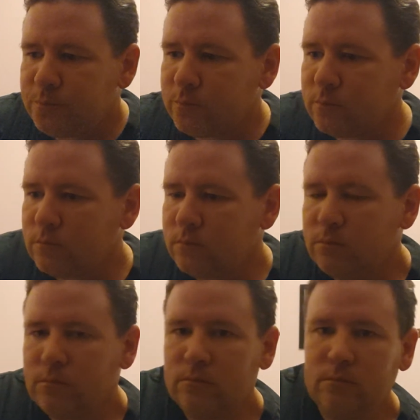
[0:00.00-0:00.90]

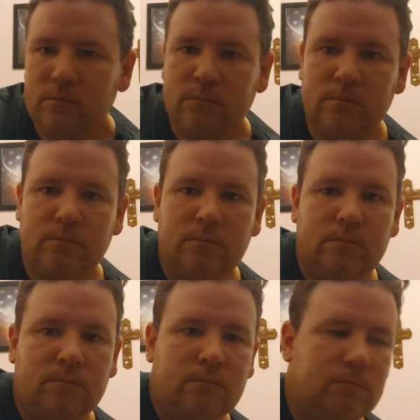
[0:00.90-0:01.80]

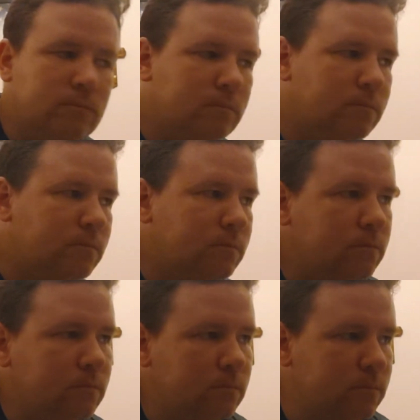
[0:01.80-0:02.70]
[no speech]